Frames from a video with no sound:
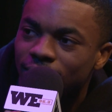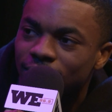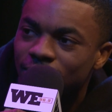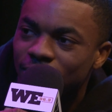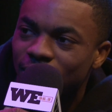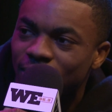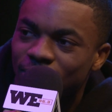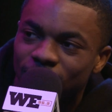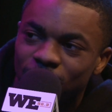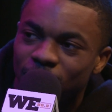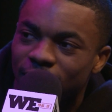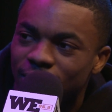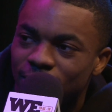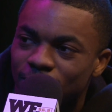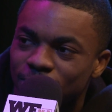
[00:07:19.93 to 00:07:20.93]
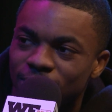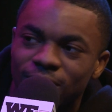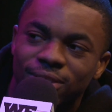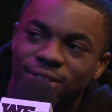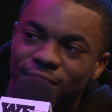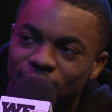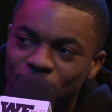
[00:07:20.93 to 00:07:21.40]
Like, on the way home,
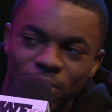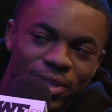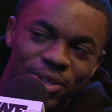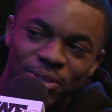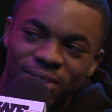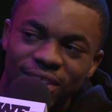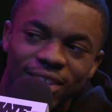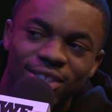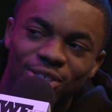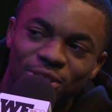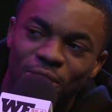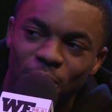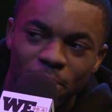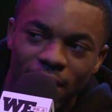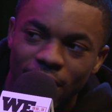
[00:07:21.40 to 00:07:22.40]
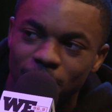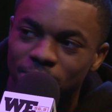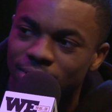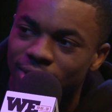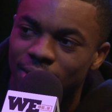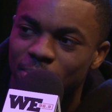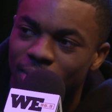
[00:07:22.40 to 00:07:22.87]
tell, what did you see at the show,
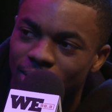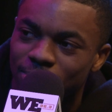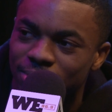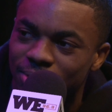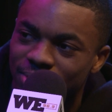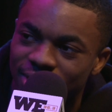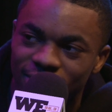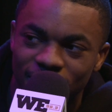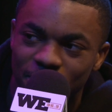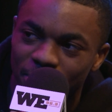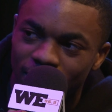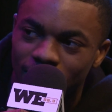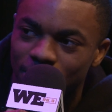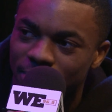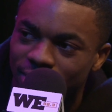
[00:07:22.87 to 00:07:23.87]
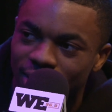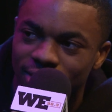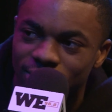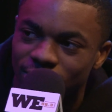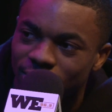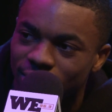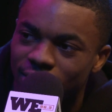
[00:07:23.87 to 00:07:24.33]
babes? Their mom's gonna tell their mom that they
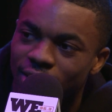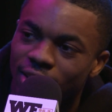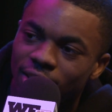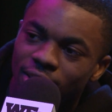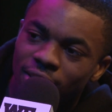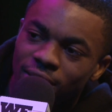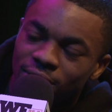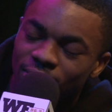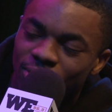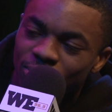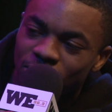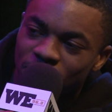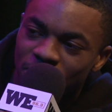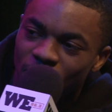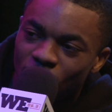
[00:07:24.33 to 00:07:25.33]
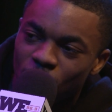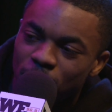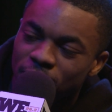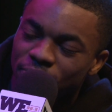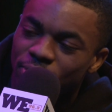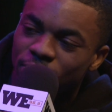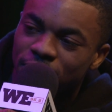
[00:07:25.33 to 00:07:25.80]
saw,
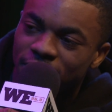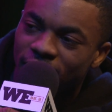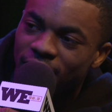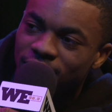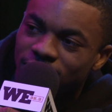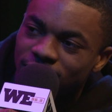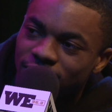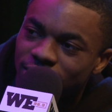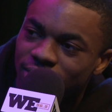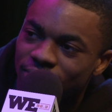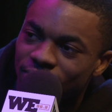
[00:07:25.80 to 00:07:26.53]
open fornication